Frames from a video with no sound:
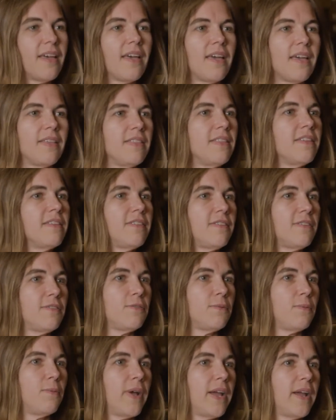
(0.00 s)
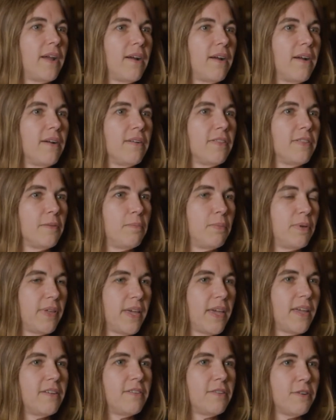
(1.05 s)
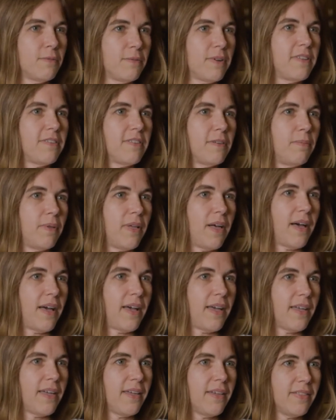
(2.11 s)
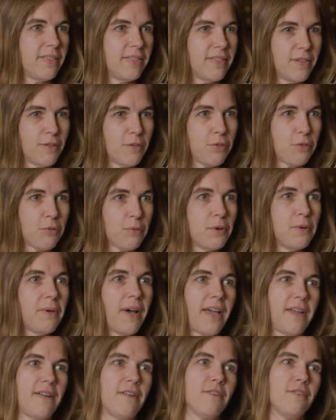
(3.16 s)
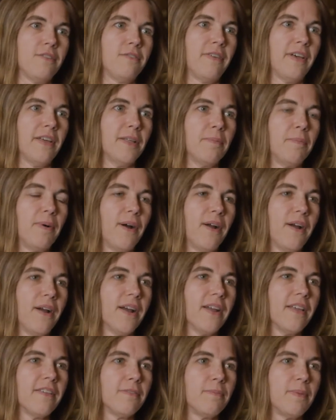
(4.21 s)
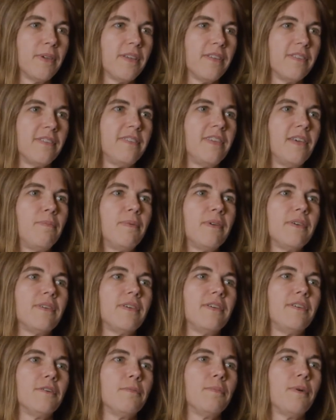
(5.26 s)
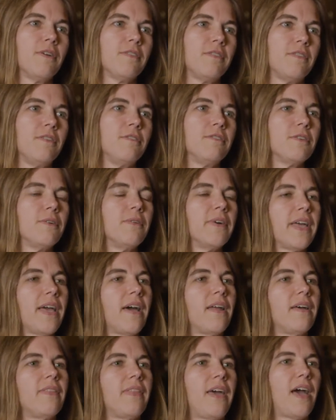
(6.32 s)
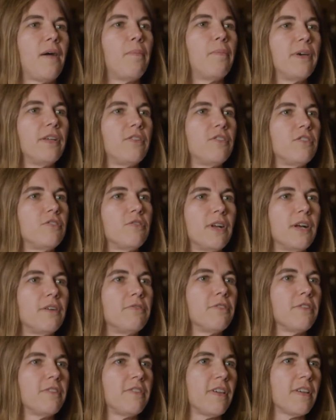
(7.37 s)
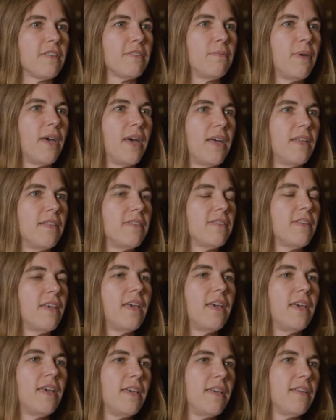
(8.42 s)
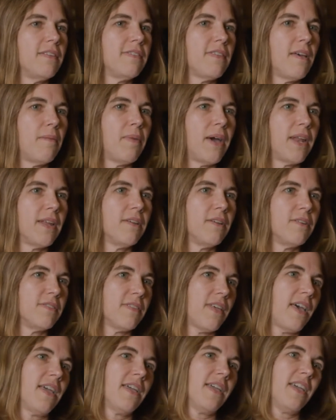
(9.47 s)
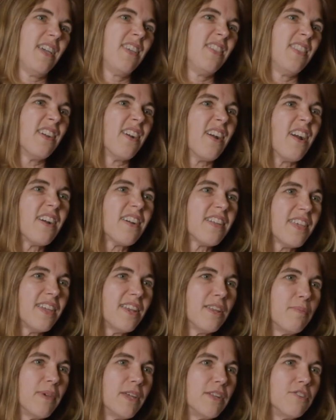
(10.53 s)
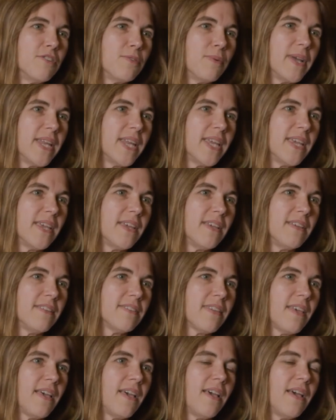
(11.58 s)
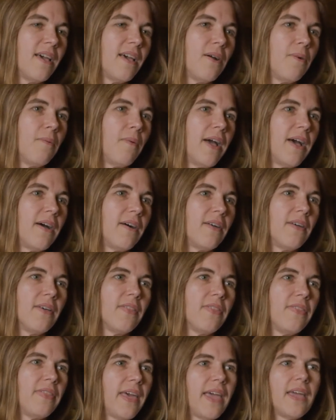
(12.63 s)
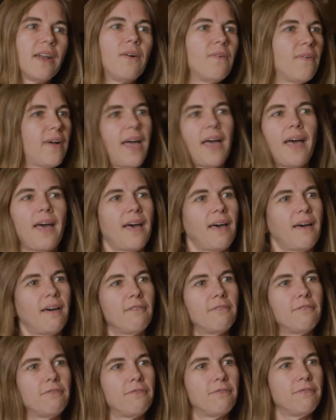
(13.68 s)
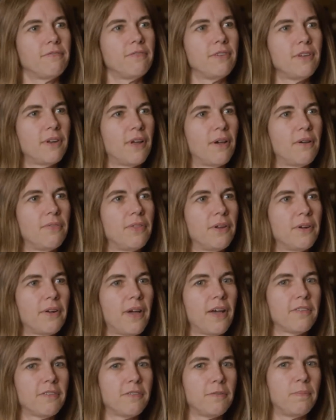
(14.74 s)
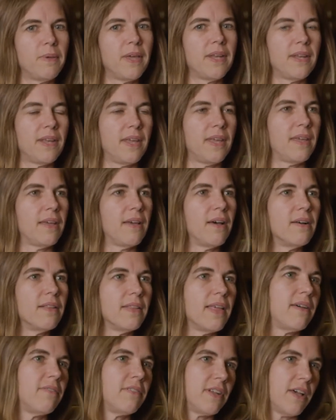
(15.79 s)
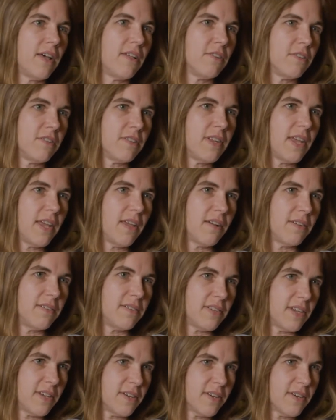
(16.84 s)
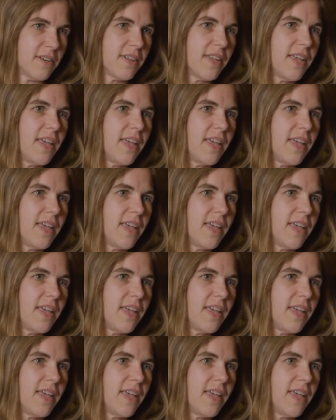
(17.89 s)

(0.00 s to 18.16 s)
And this is where the plan to resupply the thru hikers fell apart, is because typically your person who's going out on the Appalachian Trail for 6 months is somebody who's like in their early to mid 20s. Well, they don't have they're not spending $11 a day on dinner.